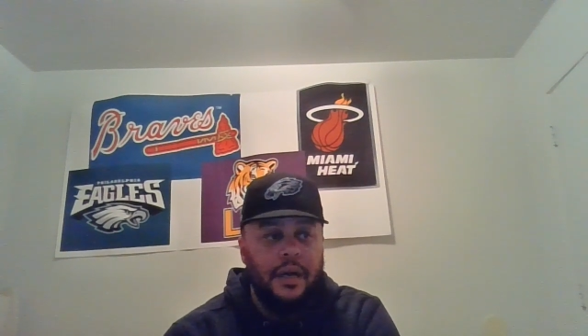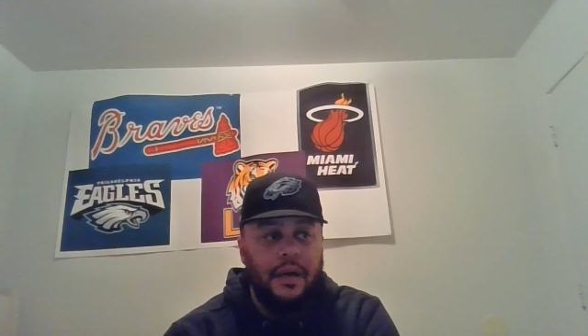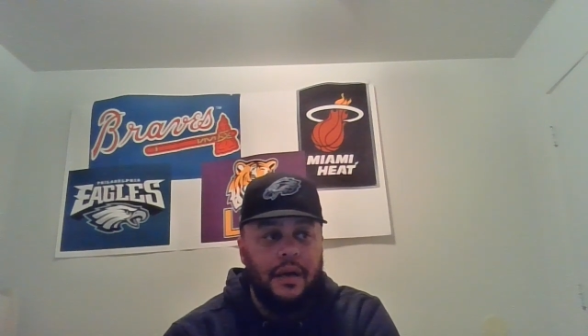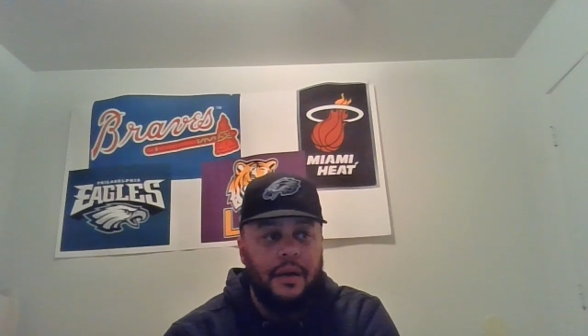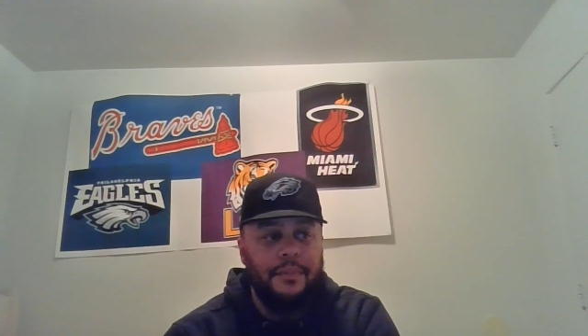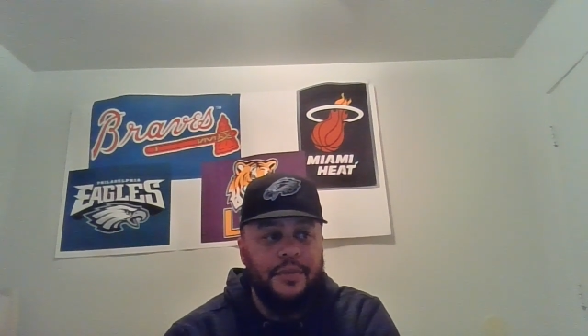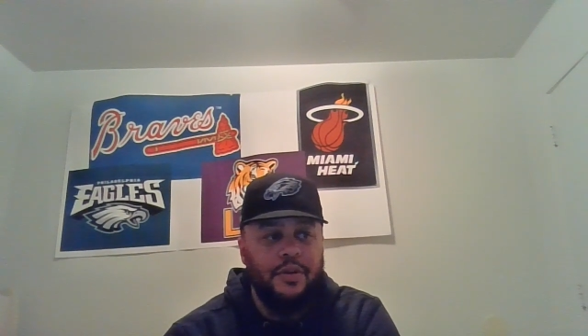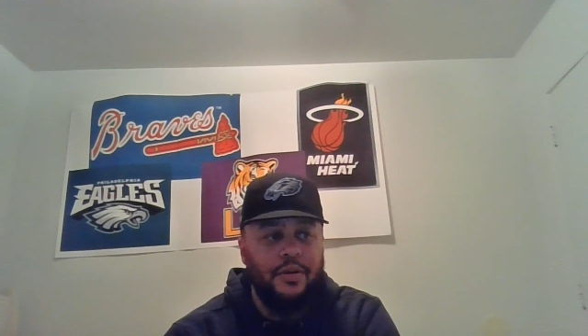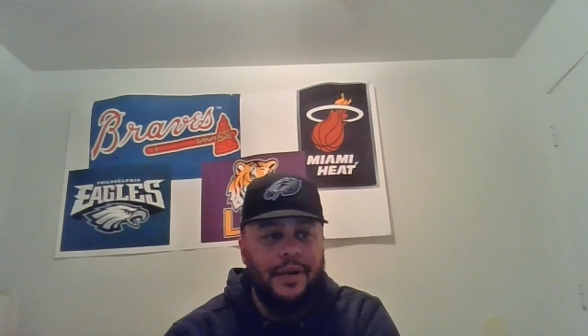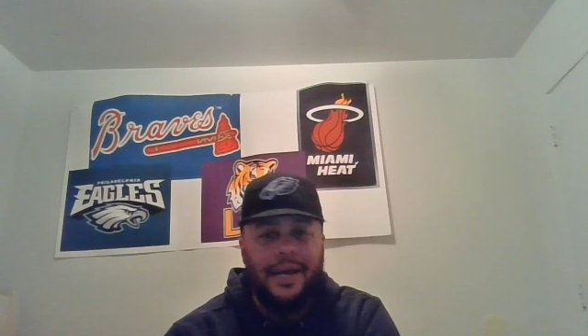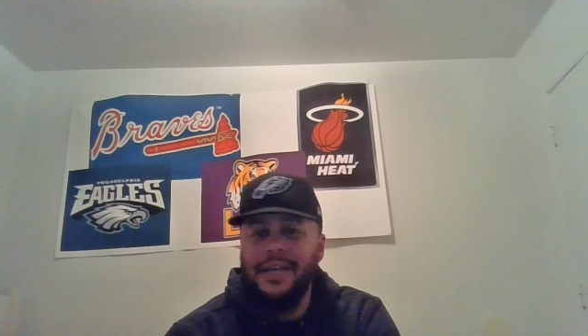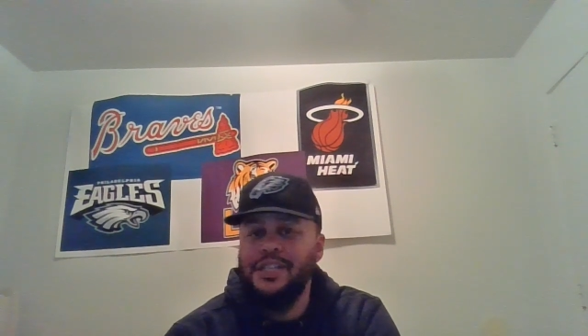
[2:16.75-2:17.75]
Um, you
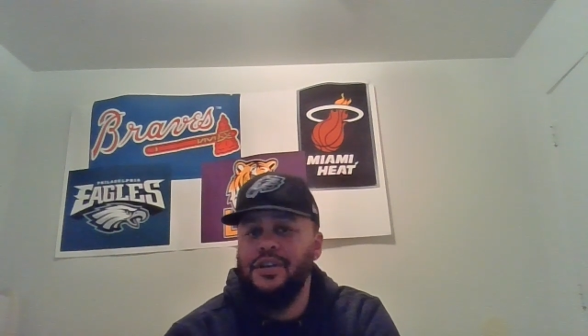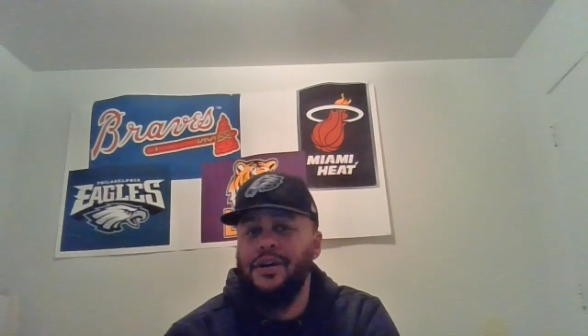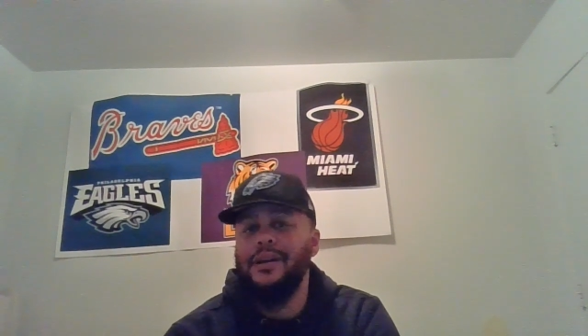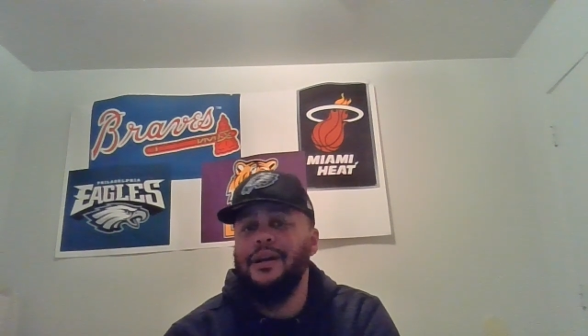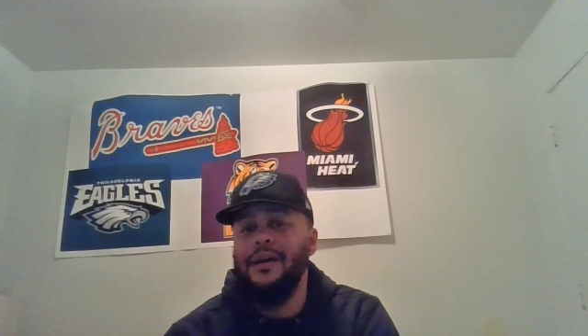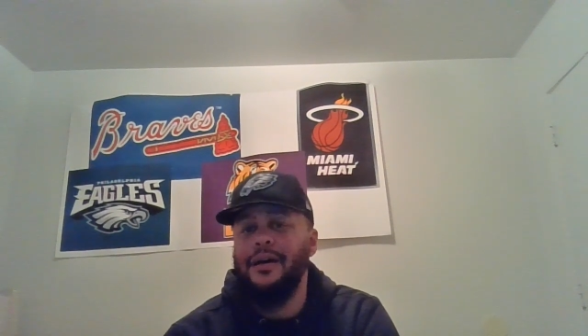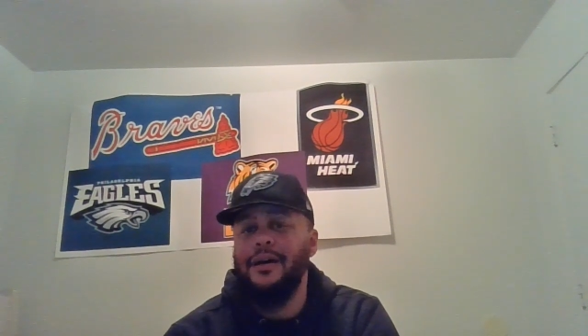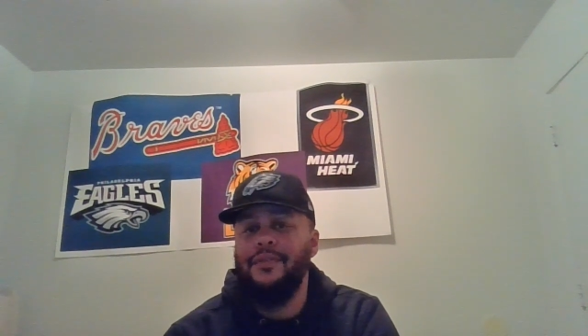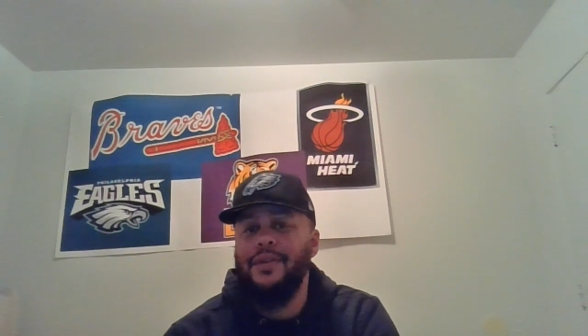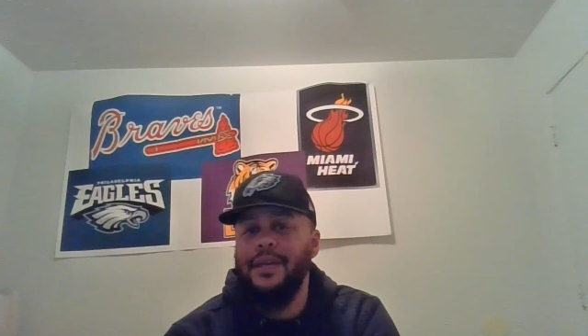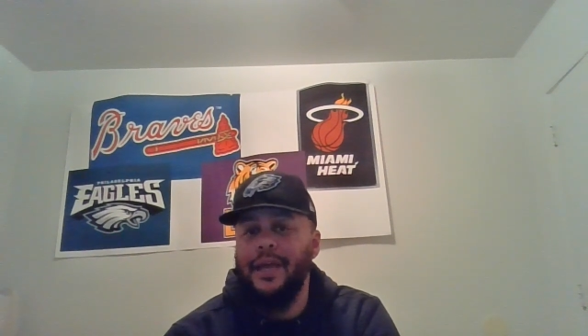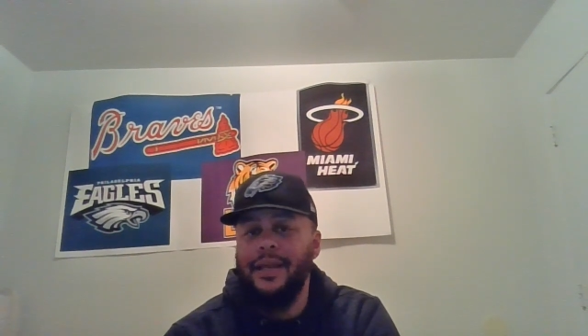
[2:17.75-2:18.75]
know, got Julian
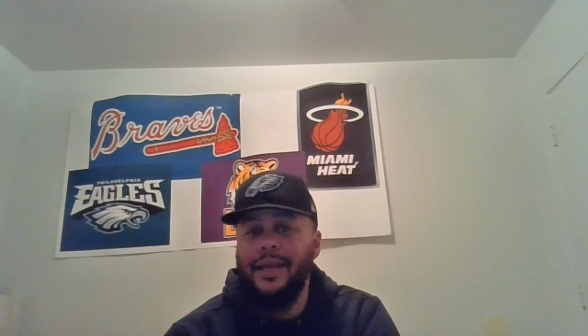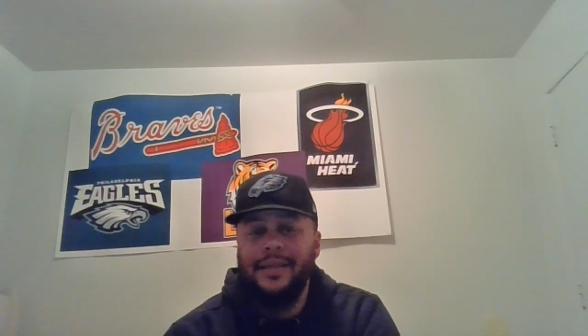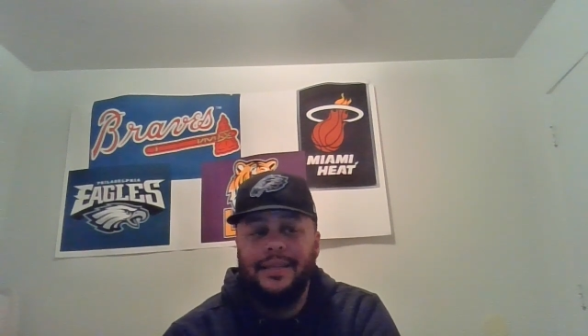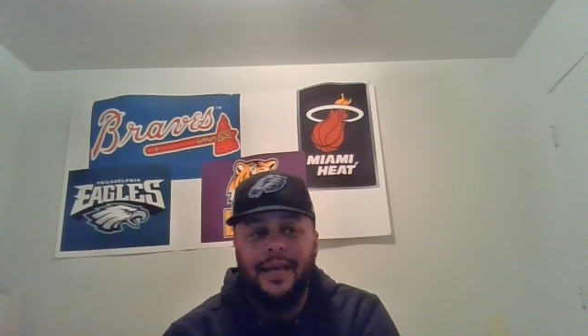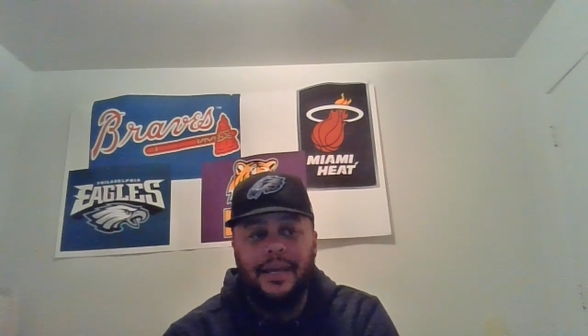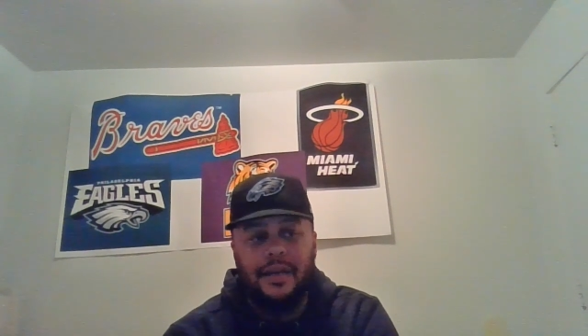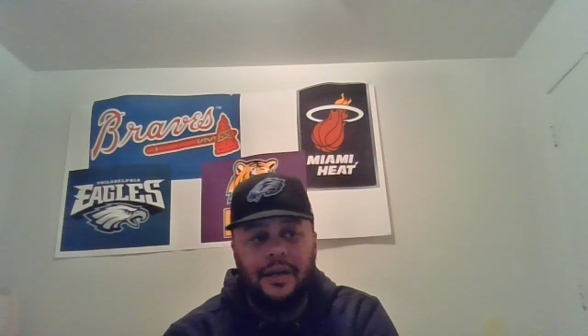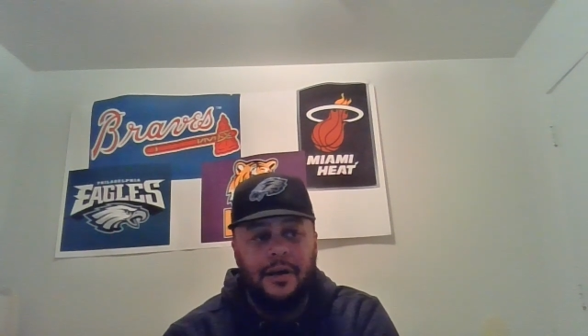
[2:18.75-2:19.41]
Love and they like that.